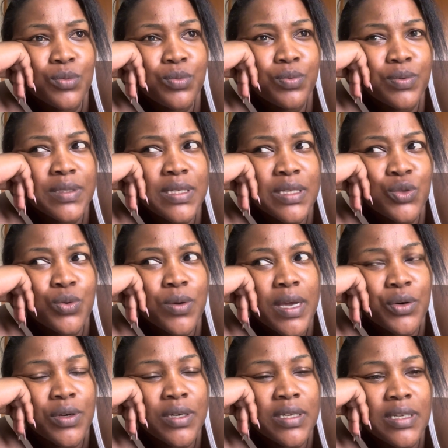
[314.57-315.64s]
since we had
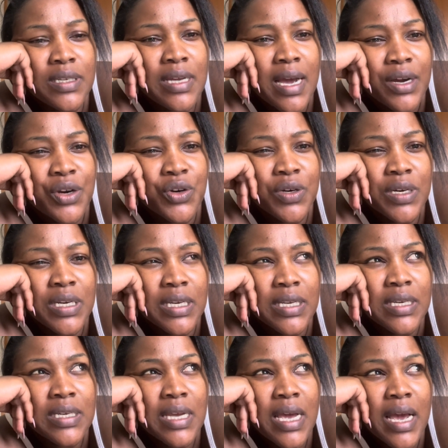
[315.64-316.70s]
already
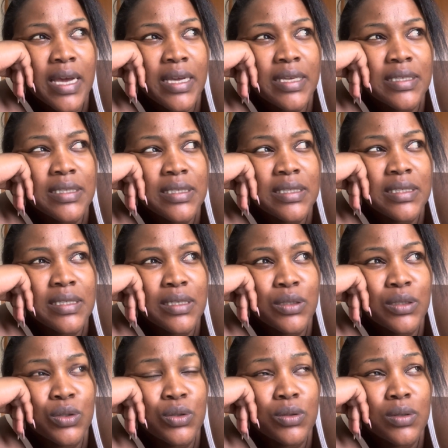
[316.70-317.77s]
agreed, I
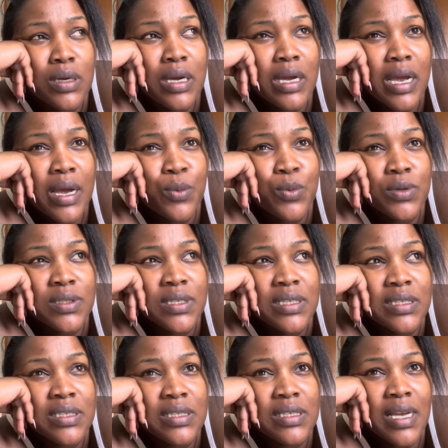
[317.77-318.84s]
still I
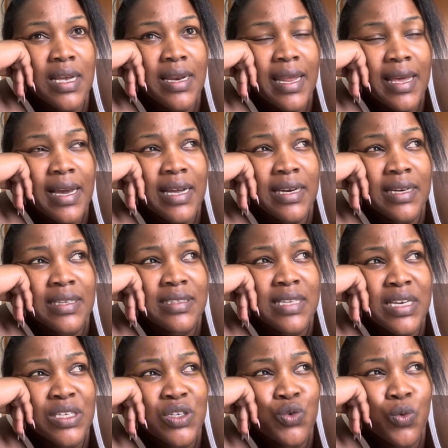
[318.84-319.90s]
wasn't like
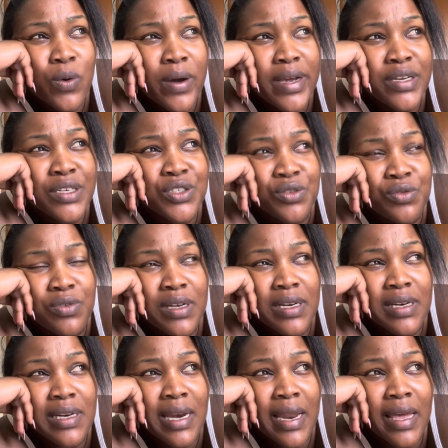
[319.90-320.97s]
understanding why she
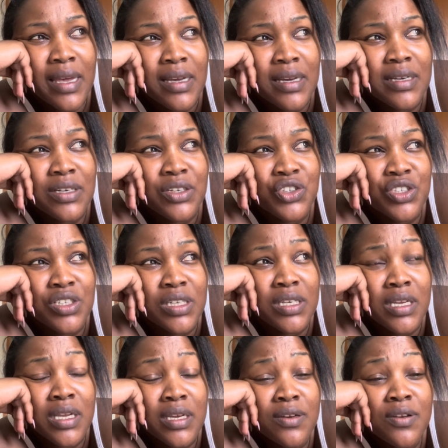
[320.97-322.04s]
felt like she
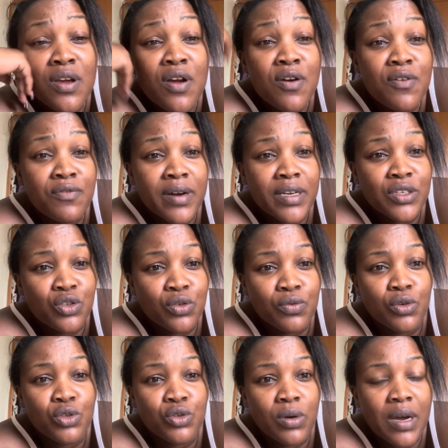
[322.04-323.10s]
needed, first of
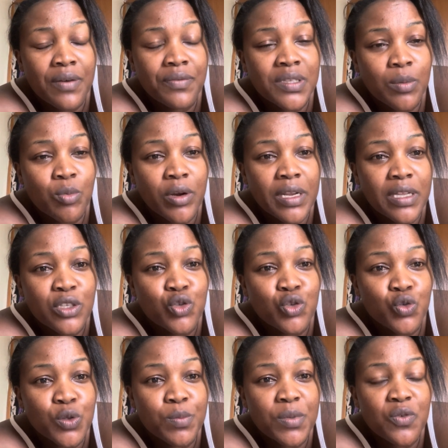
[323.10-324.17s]
all, to have someone else to
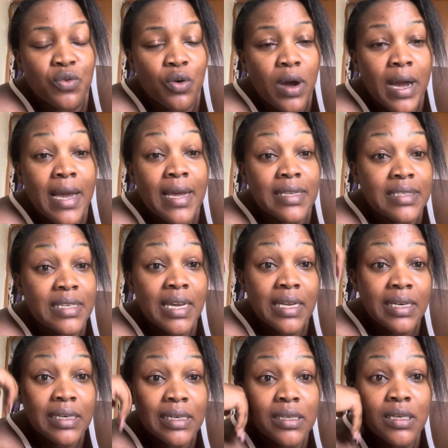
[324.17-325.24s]
speak for her, and
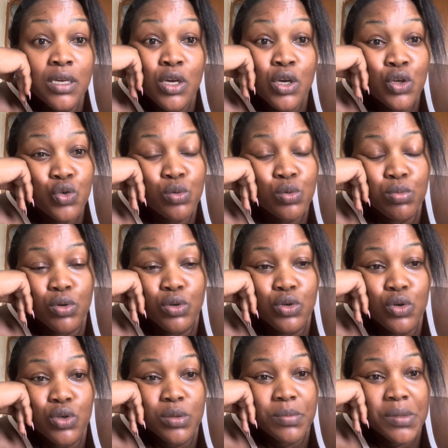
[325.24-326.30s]
secondly, to
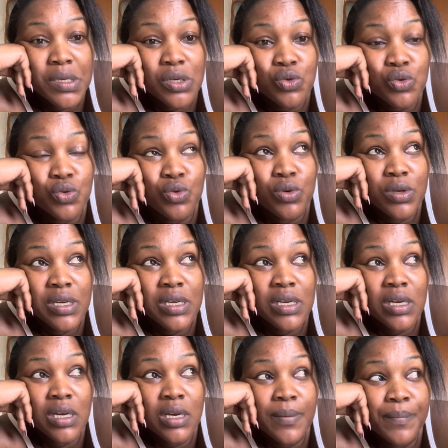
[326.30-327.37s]
bulldoze me into
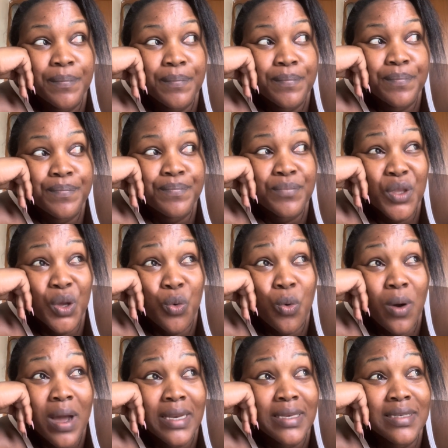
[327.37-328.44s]
doing
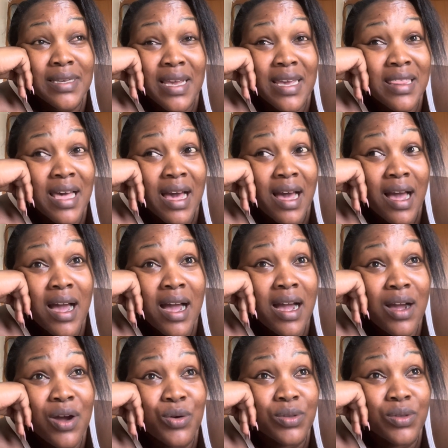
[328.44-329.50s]
what either
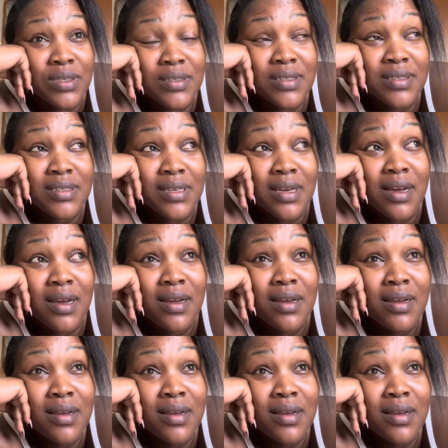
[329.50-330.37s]
her or the sister